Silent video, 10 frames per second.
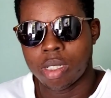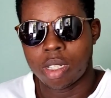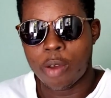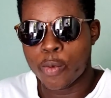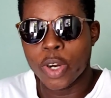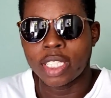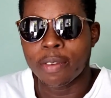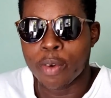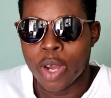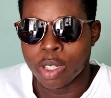Of course
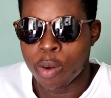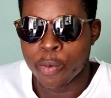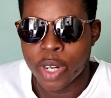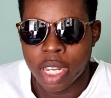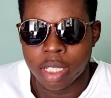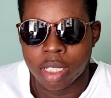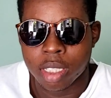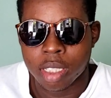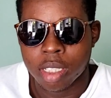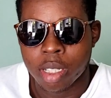everyone come for that.
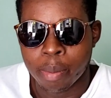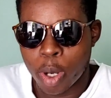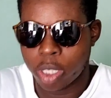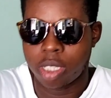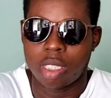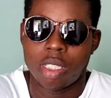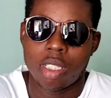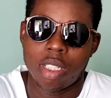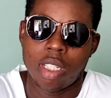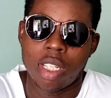But
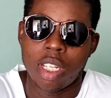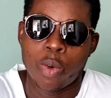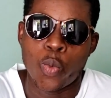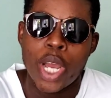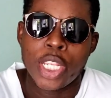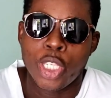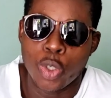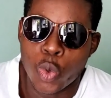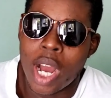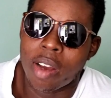when
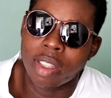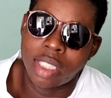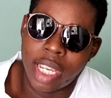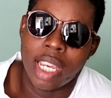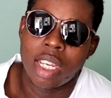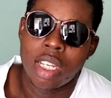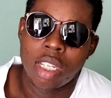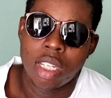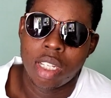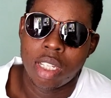you are gonna say
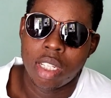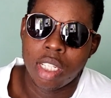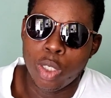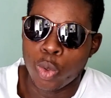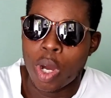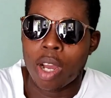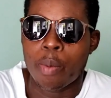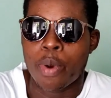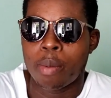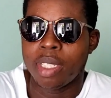you are
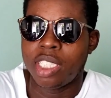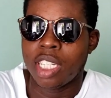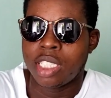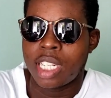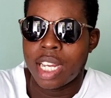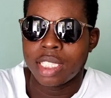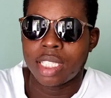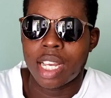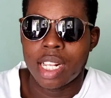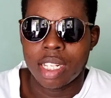gonna probably change
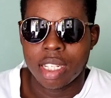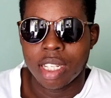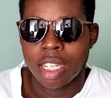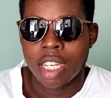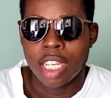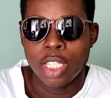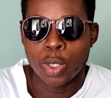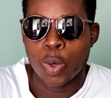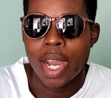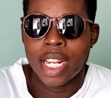dancehall,
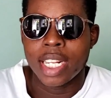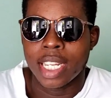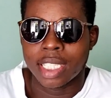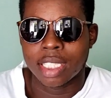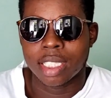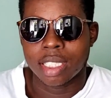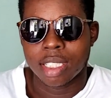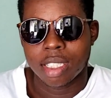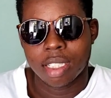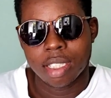you are the next
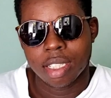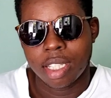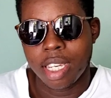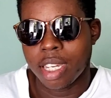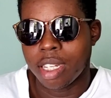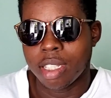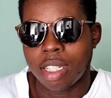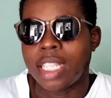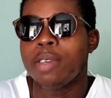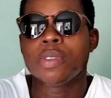king,
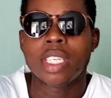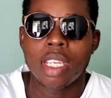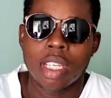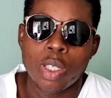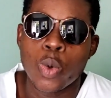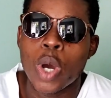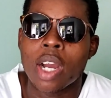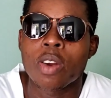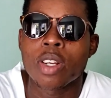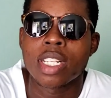not even king, you are
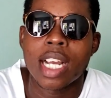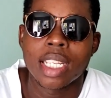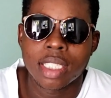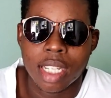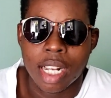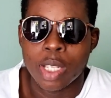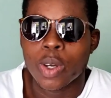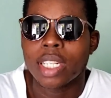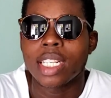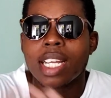gonna run dancehall, you
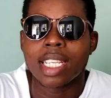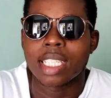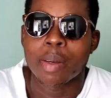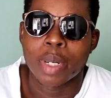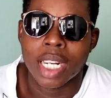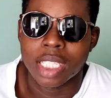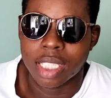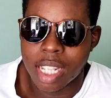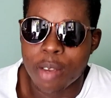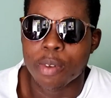are the dancehall for the
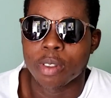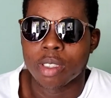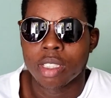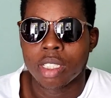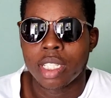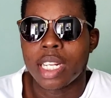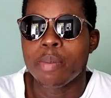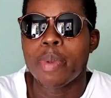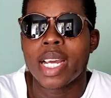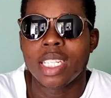next level. You're the
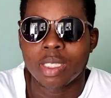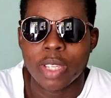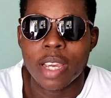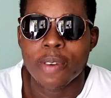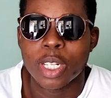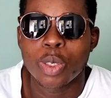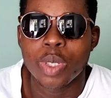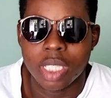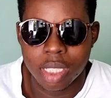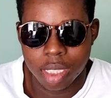baddest to ever do
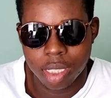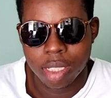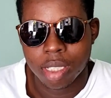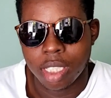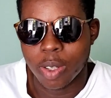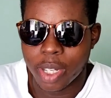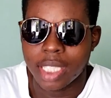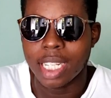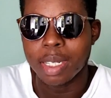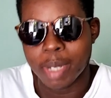it.
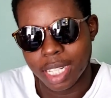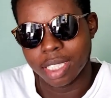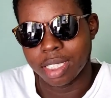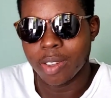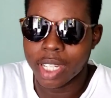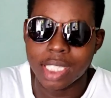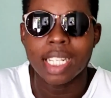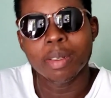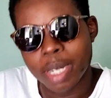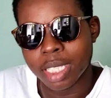Youngest anybody's,
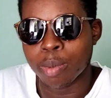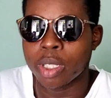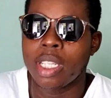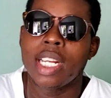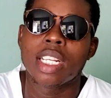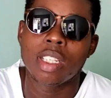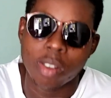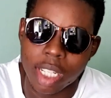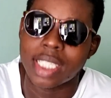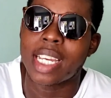but you're not the
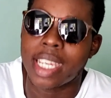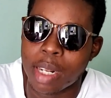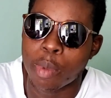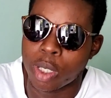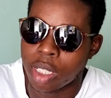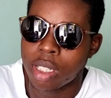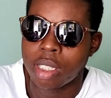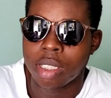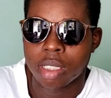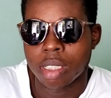youngest again, but
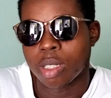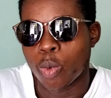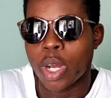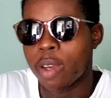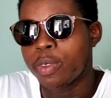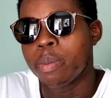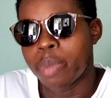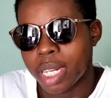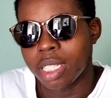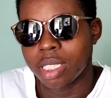one of the
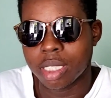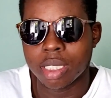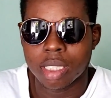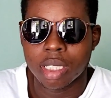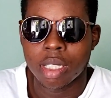baddest.